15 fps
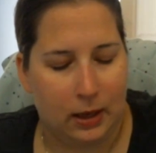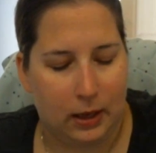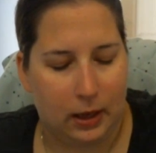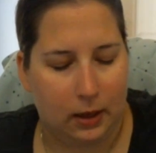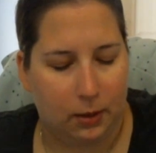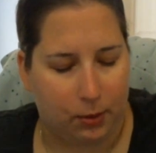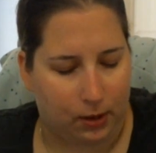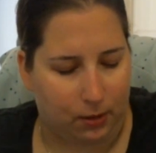
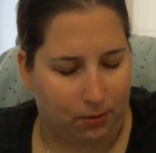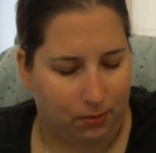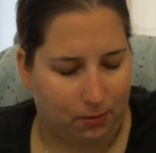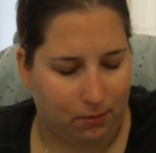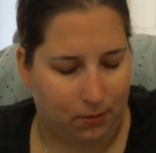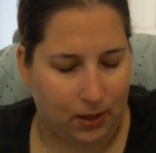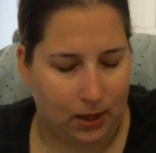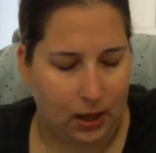Anyway,
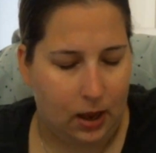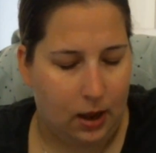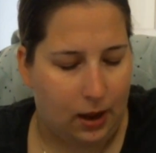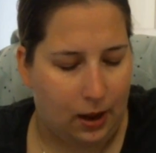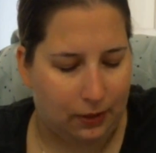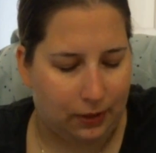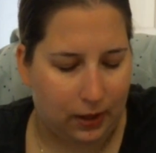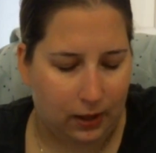
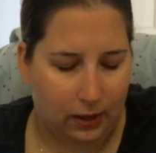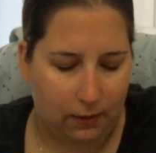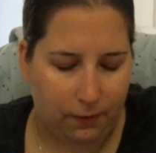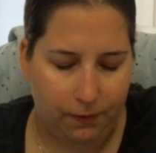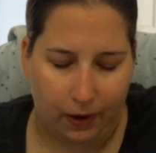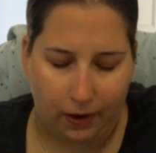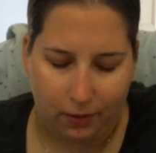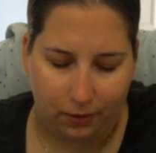and the
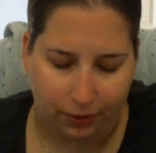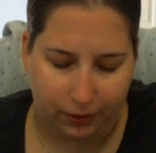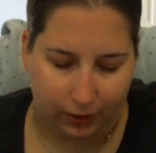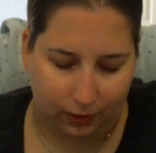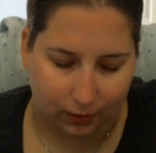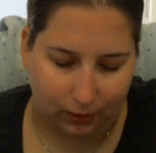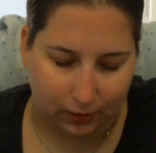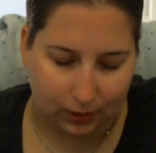final
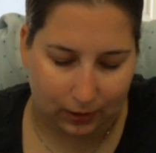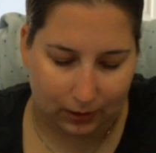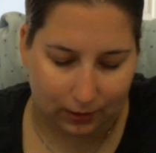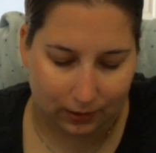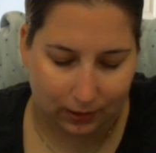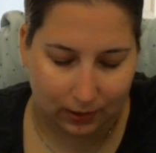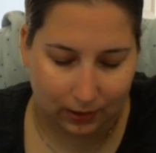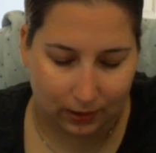thing
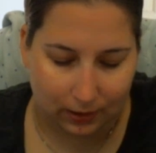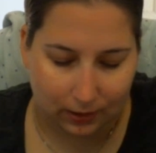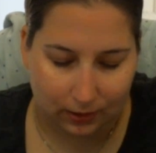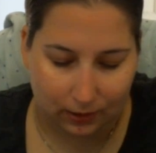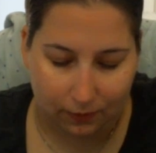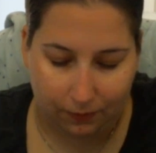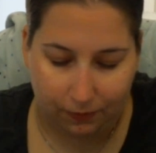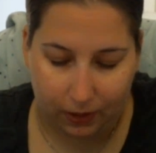is this
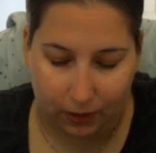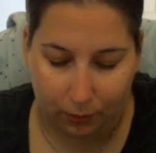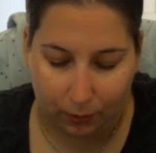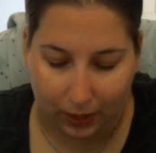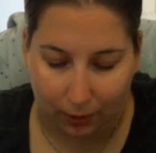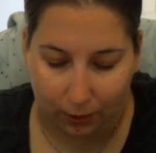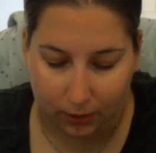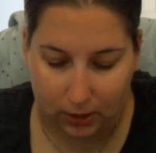
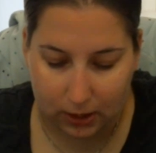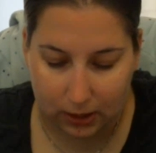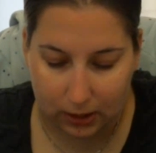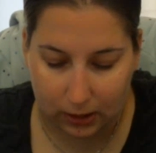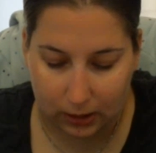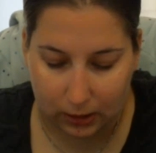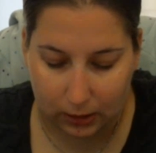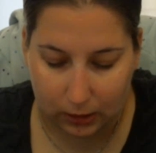
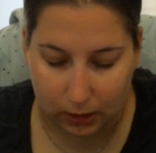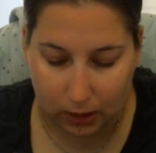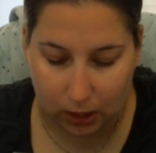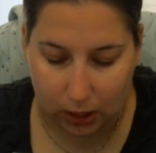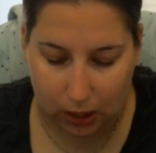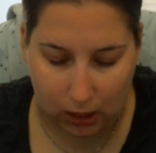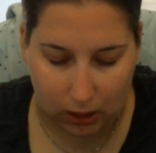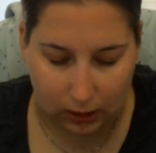Phytokeratine
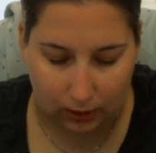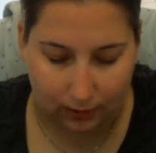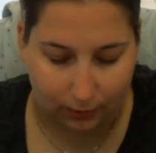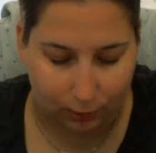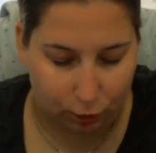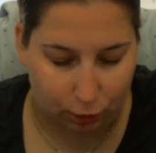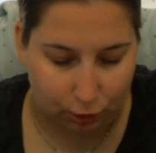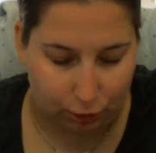
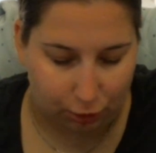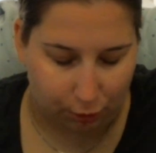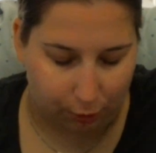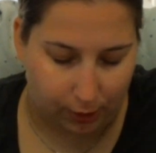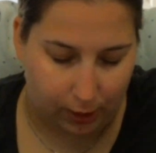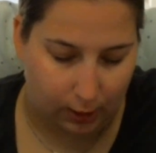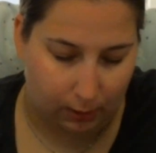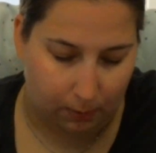
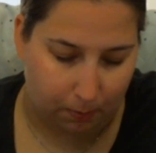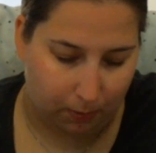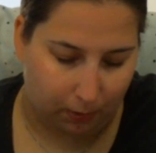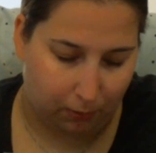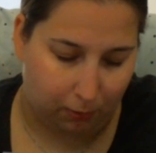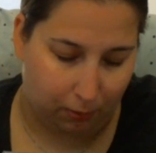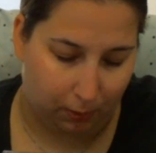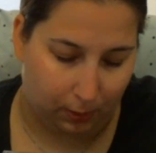Extreme
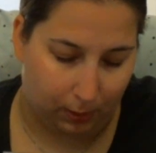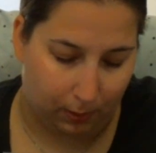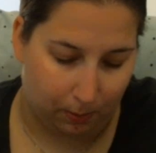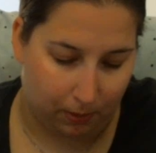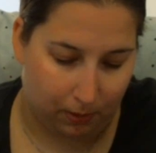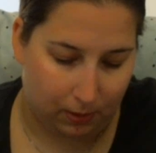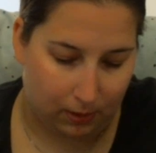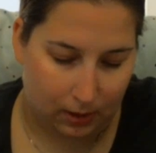
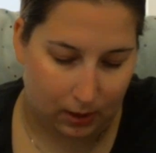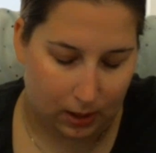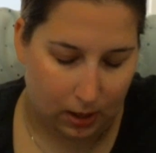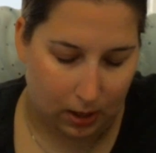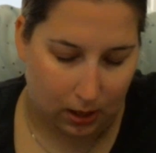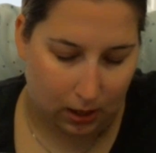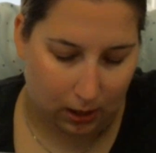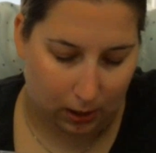Cream.
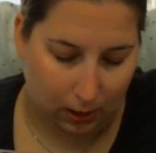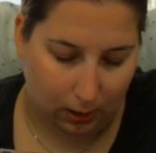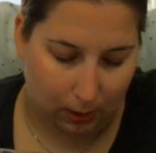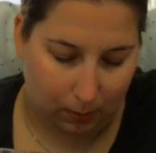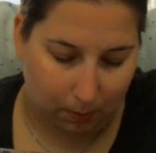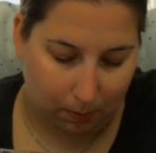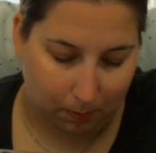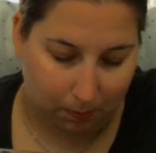
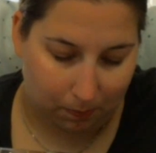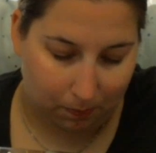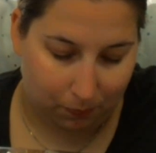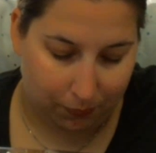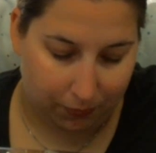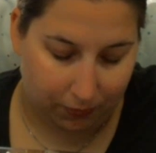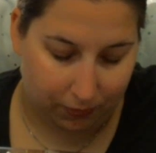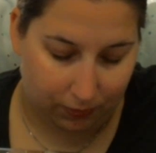
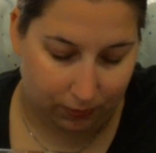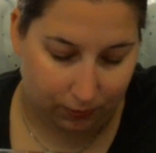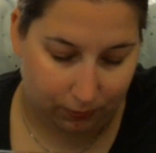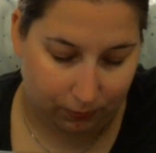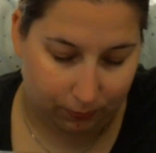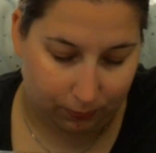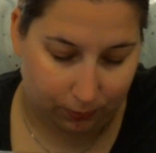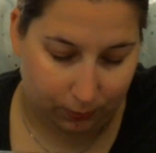This is
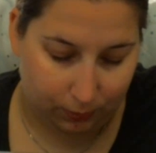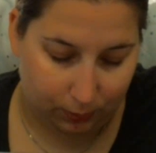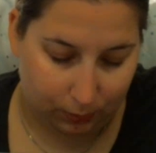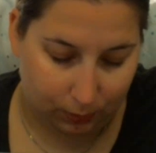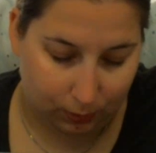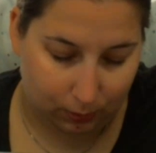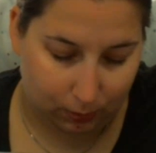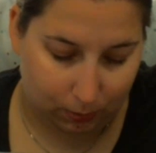
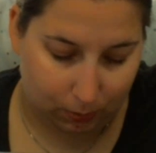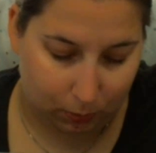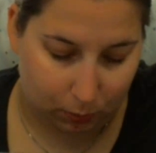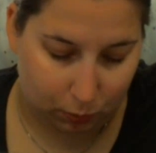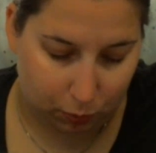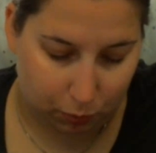from...